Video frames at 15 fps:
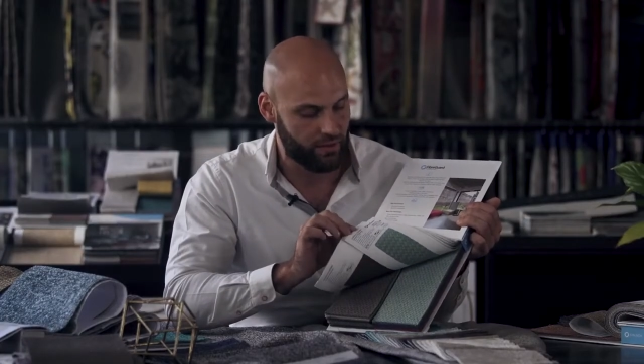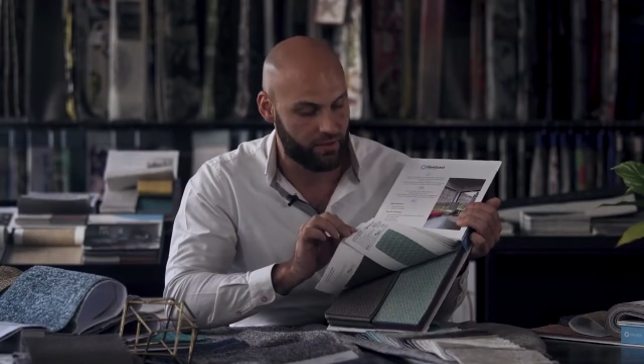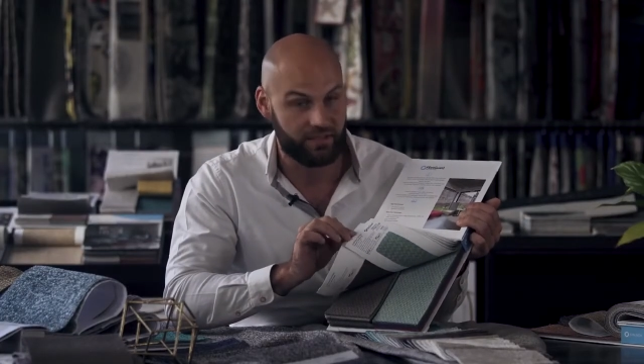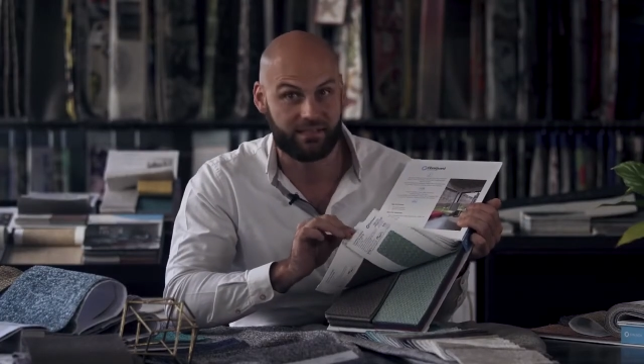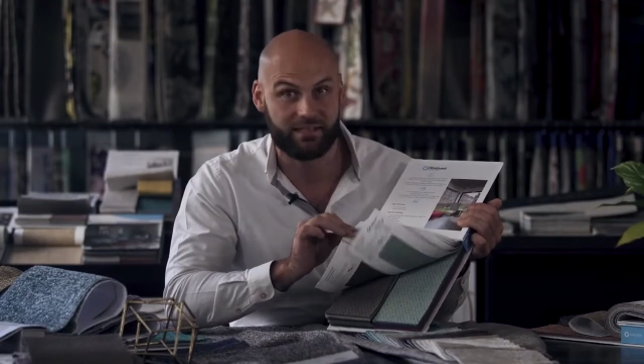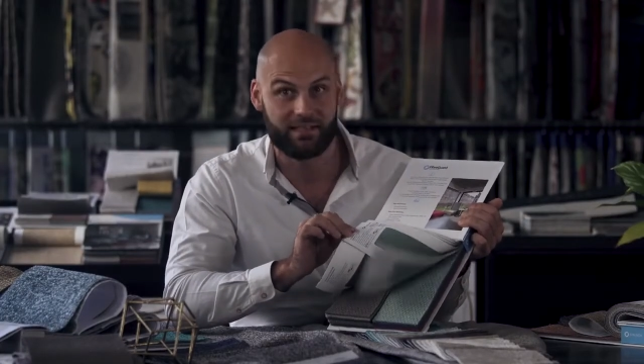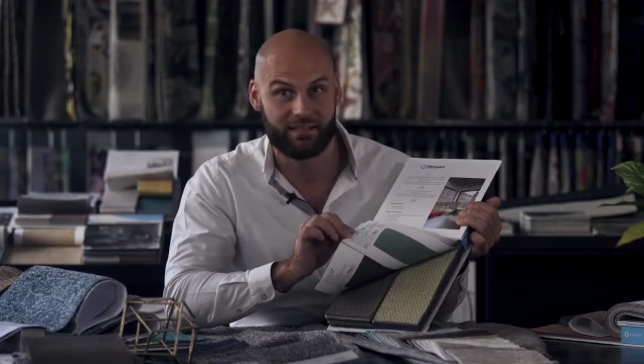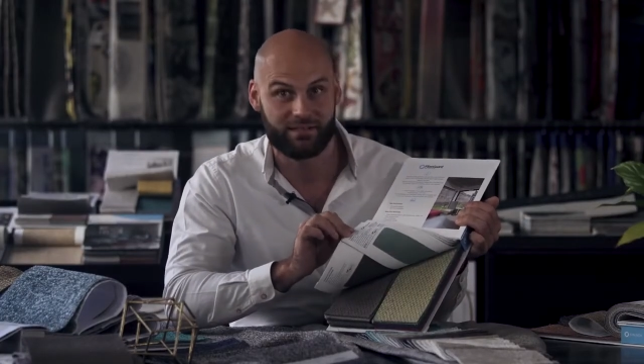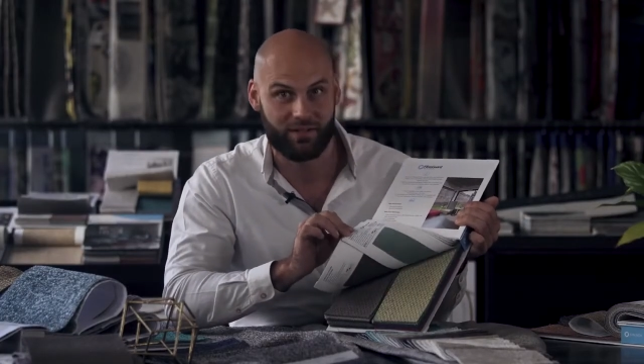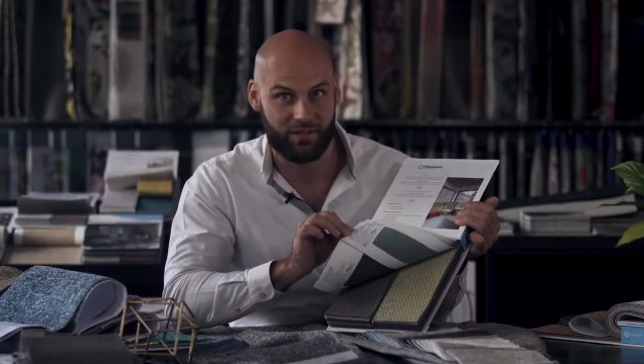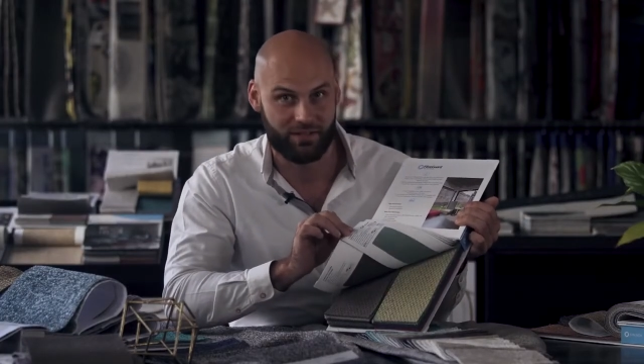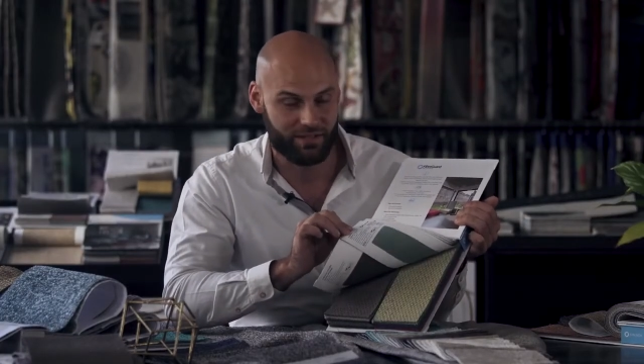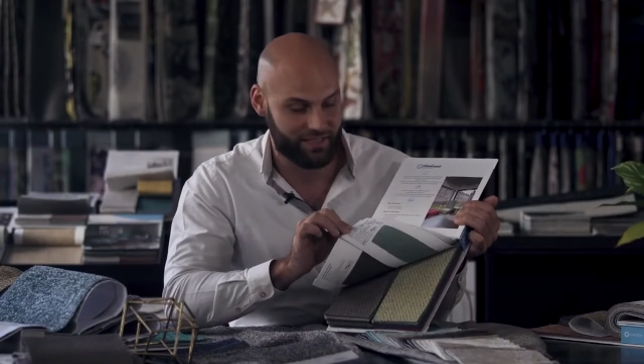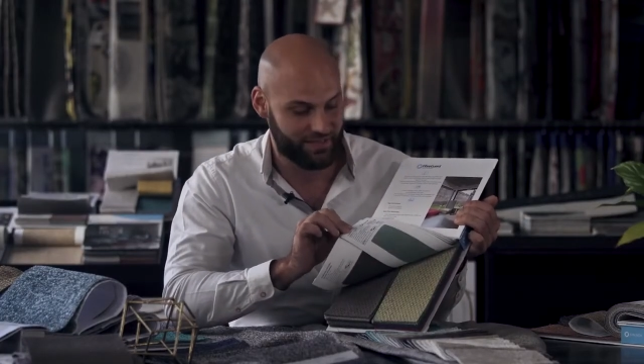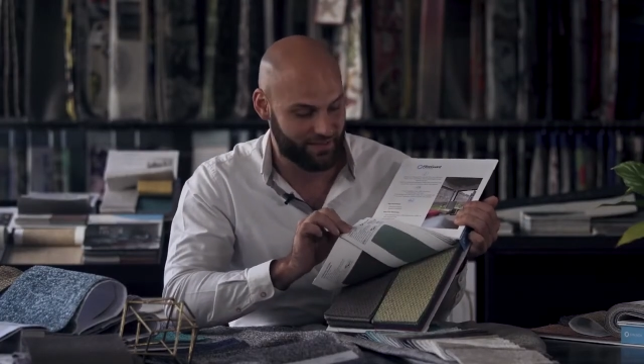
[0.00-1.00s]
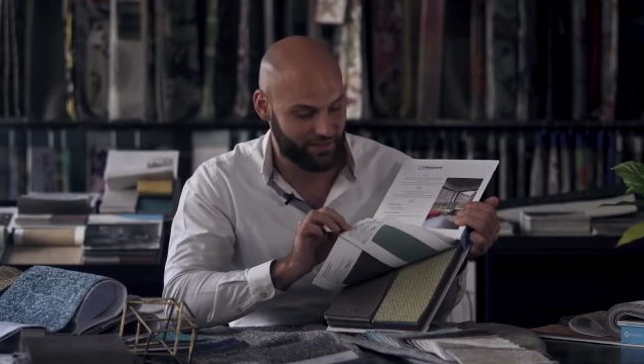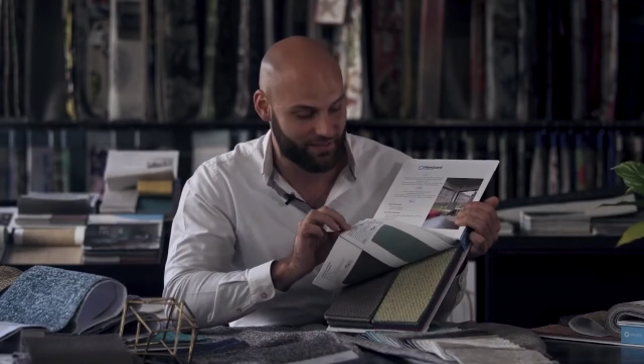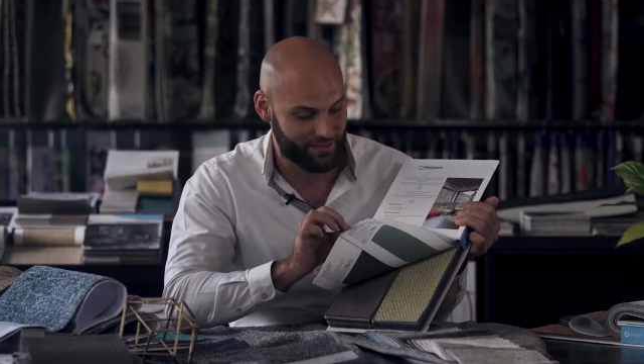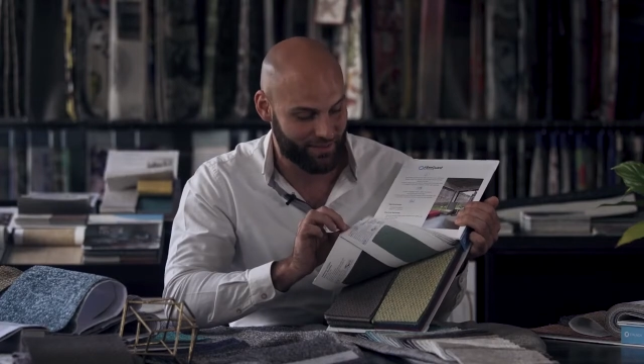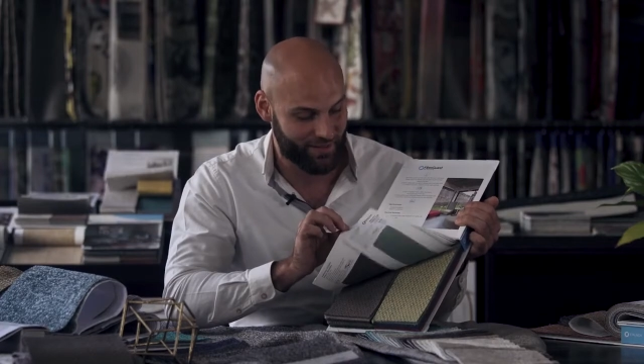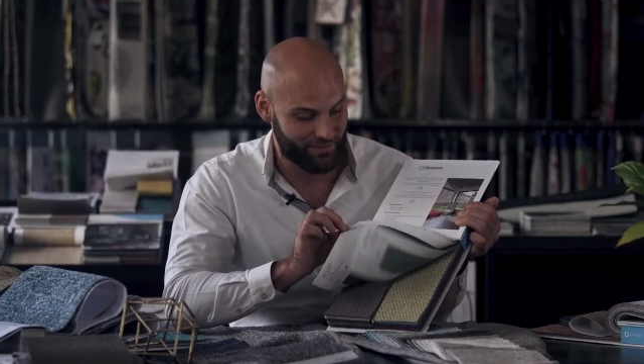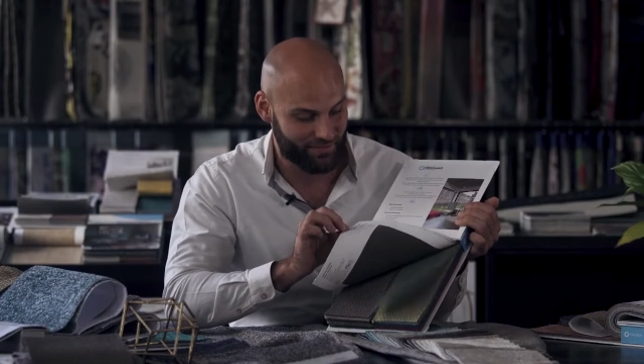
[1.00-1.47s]
You can see this on the
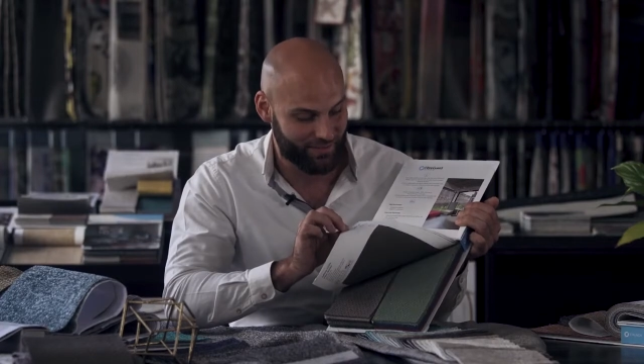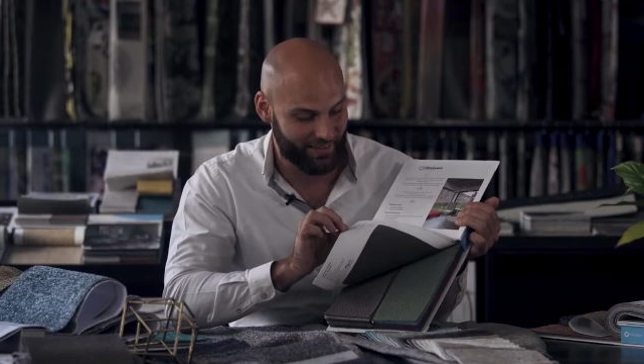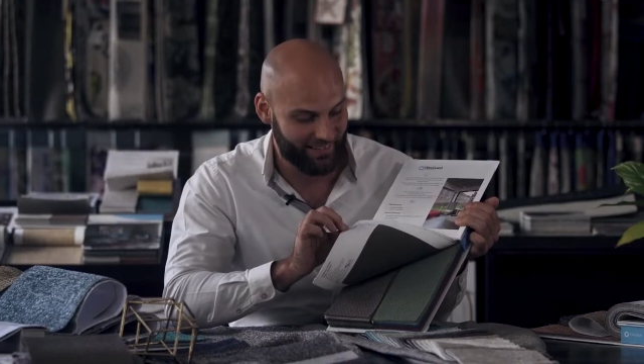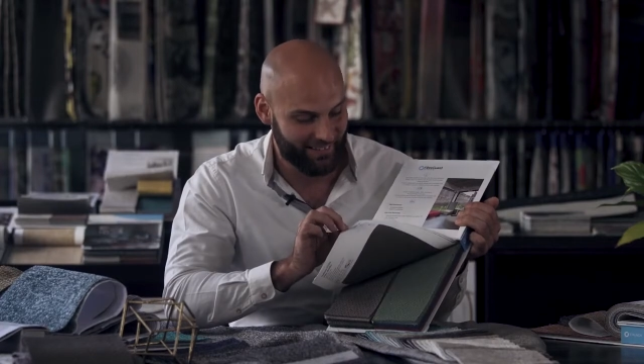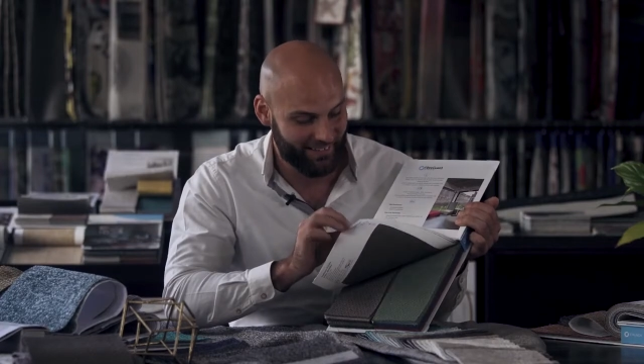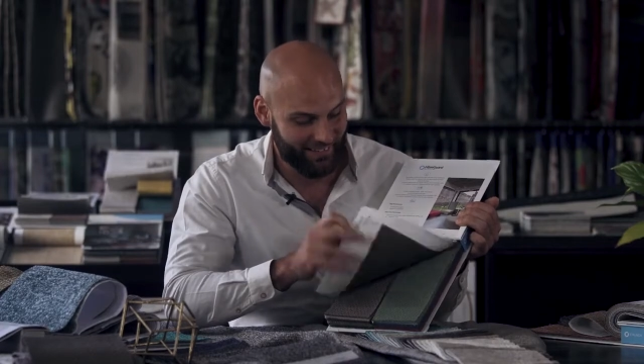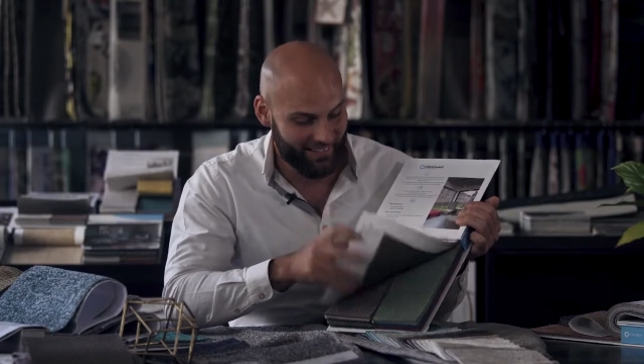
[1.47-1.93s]
Jetsons sofa.